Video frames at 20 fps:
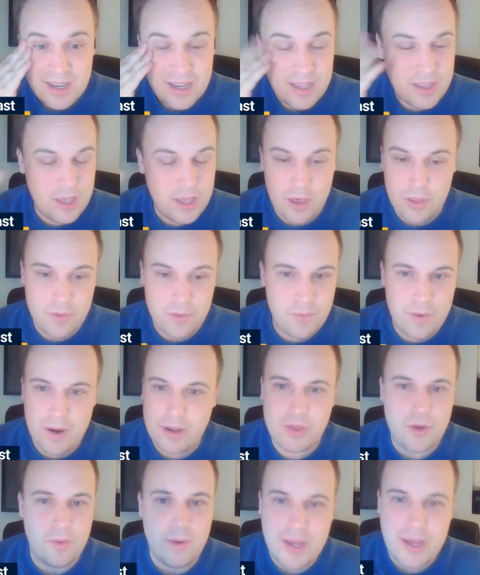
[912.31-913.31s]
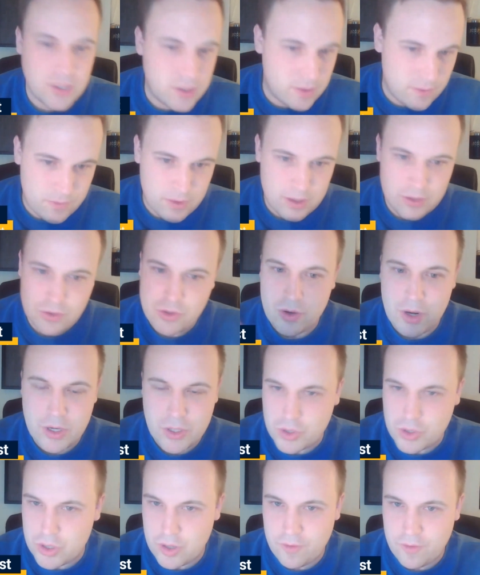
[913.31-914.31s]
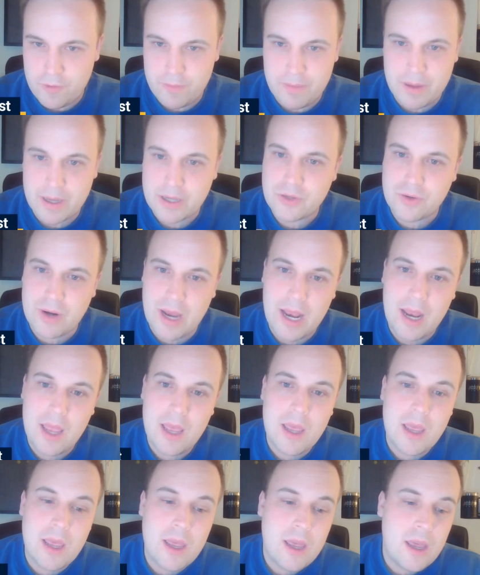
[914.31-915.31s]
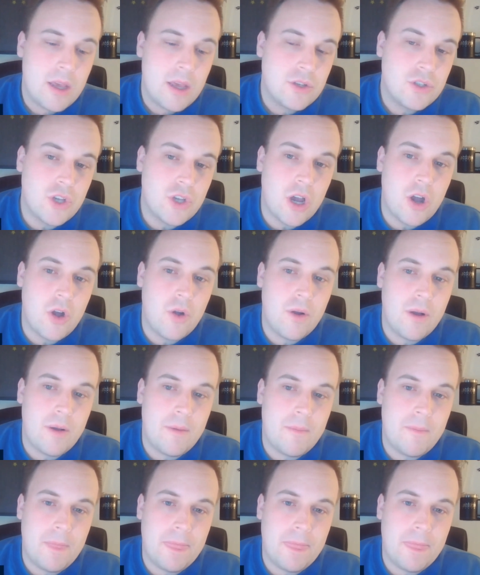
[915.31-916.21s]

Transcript: and the other, the rest of the treasure trove of picks, right? So